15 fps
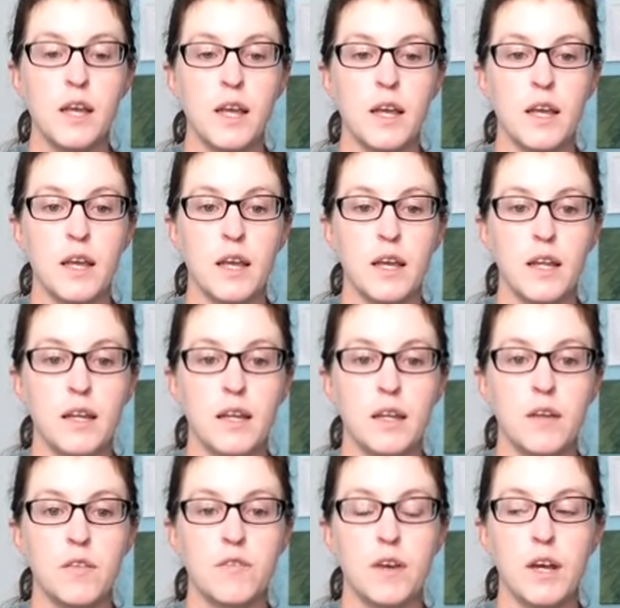And
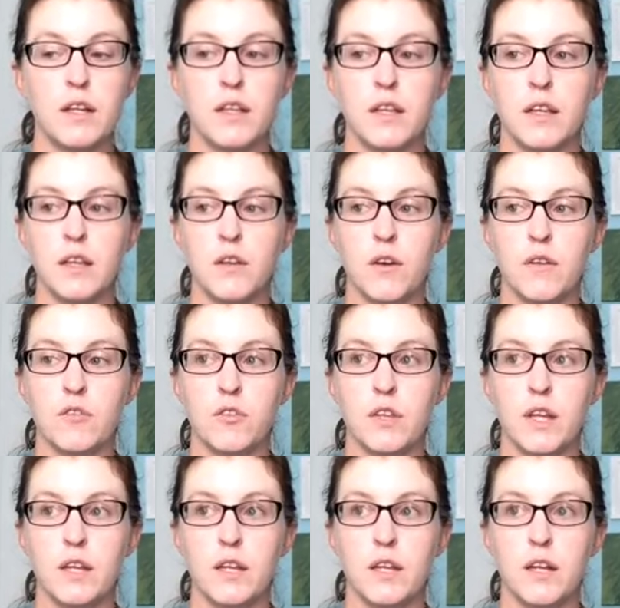finally, you know, after
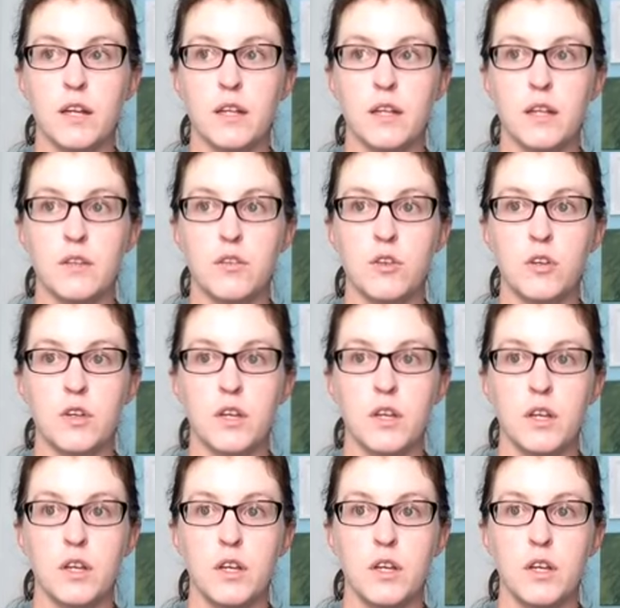they took,